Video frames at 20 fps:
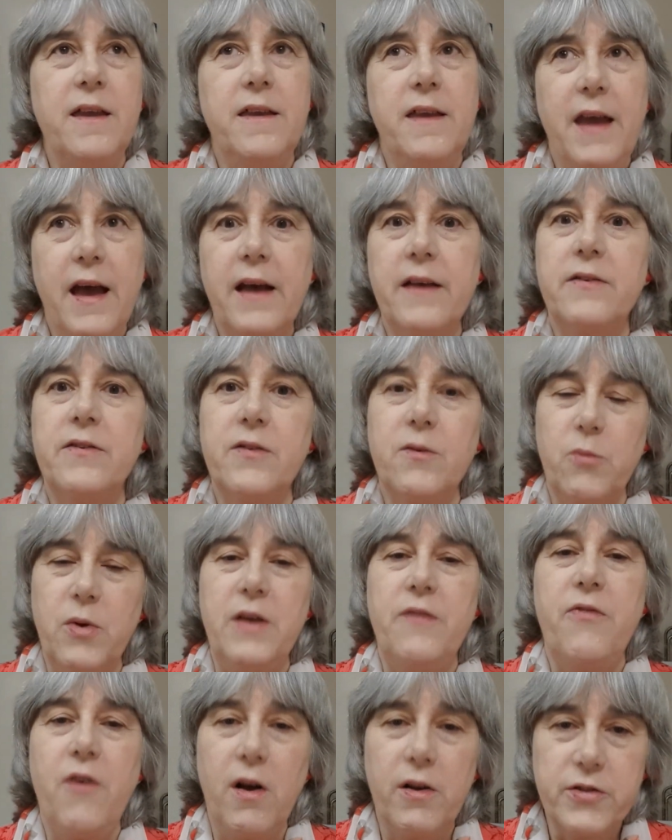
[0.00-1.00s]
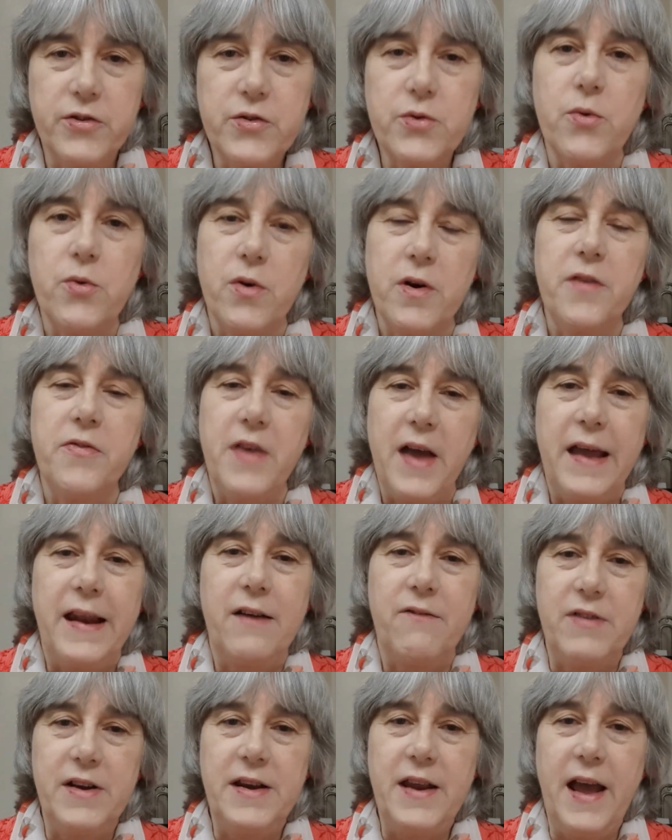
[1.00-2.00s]
Yes, we fall short of that
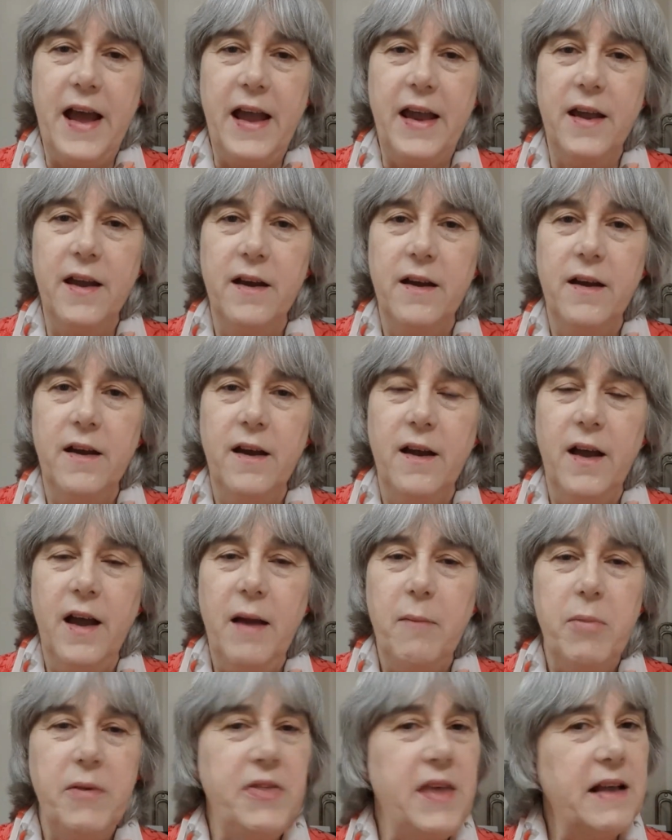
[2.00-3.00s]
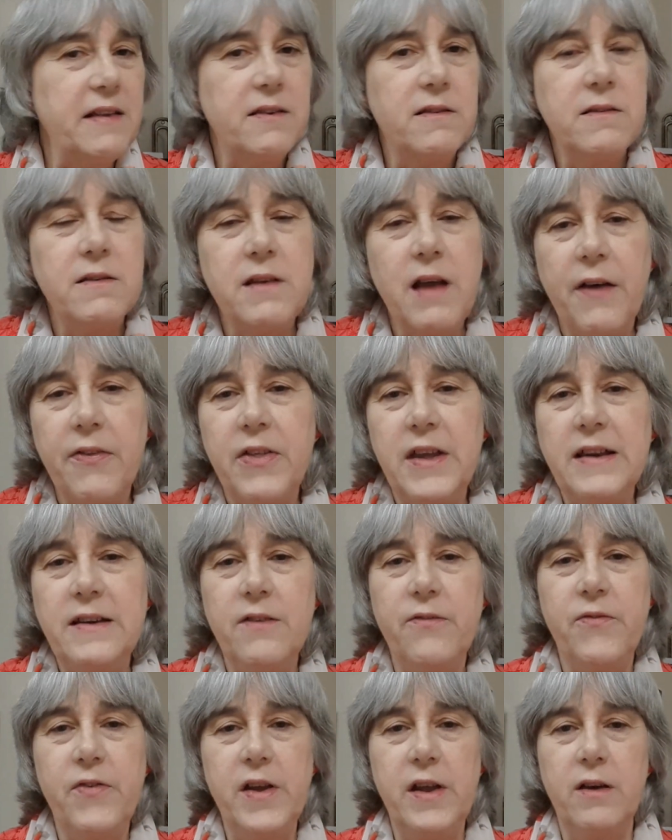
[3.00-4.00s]
every day. But that's nothing
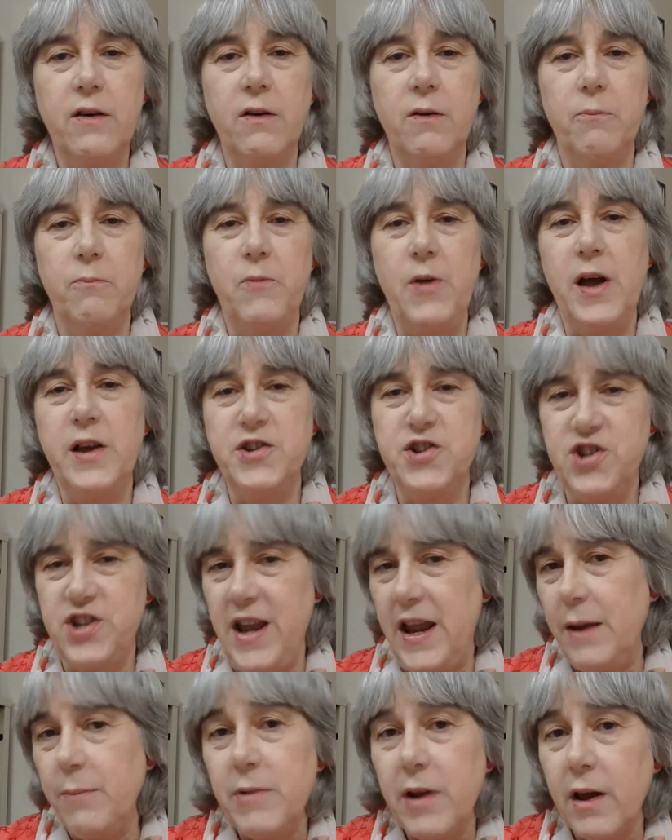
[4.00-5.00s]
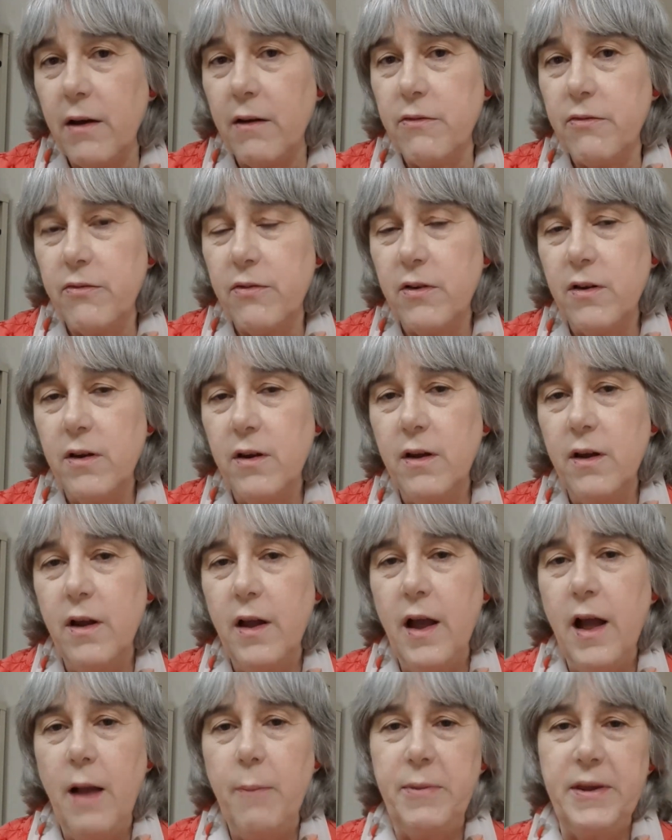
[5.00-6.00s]
to feel ashamed of
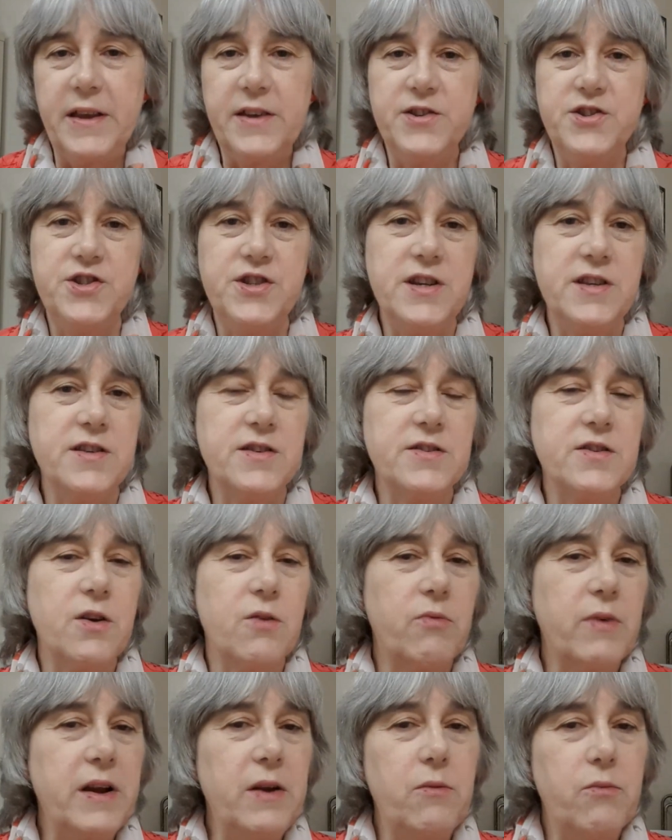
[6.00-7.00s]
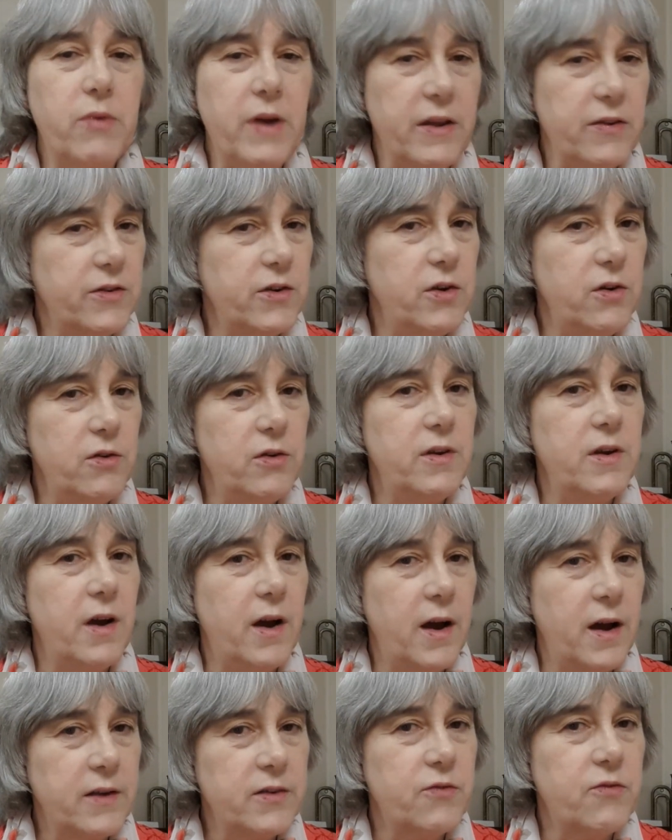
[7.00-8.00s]
because Jesus already rescued
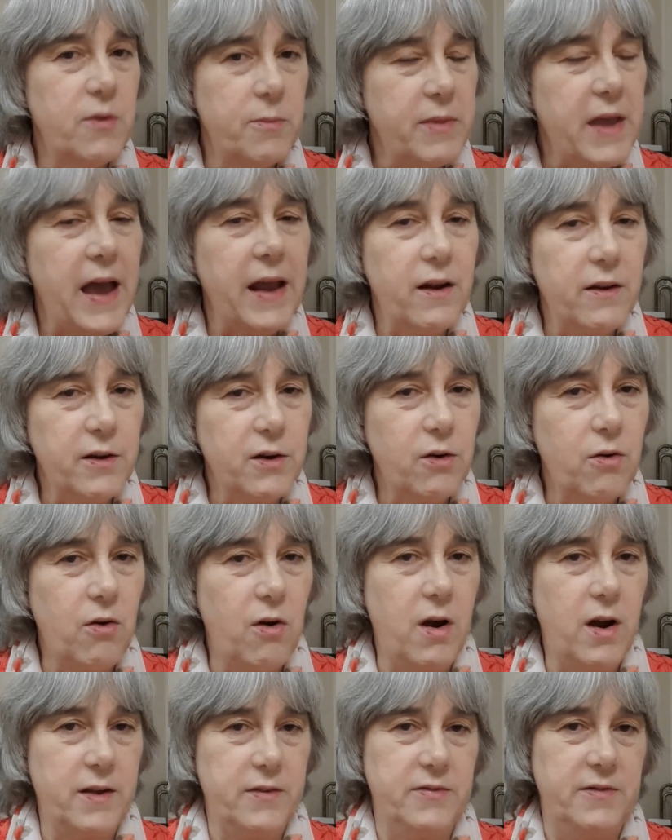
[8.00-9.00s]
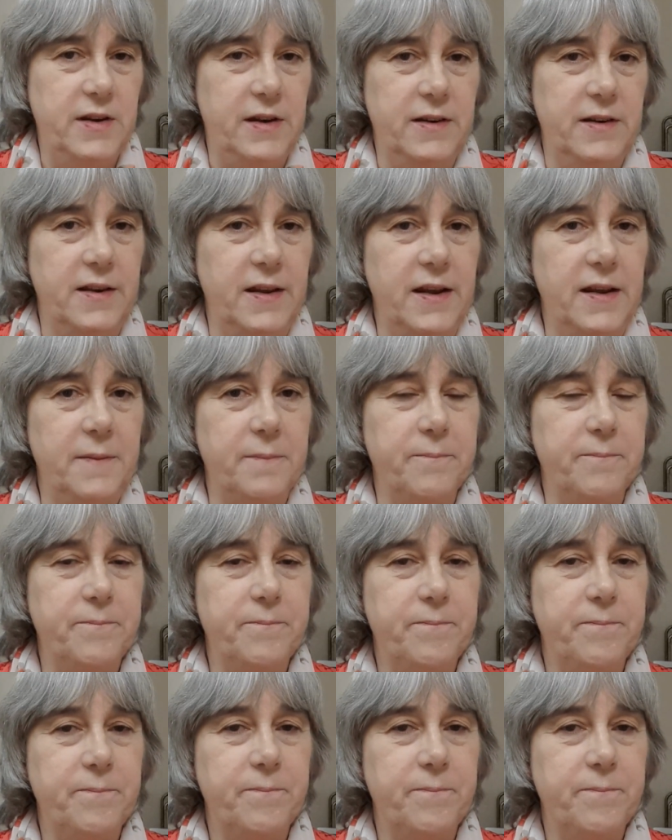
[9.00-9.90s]
us from that on the cross, didn't He?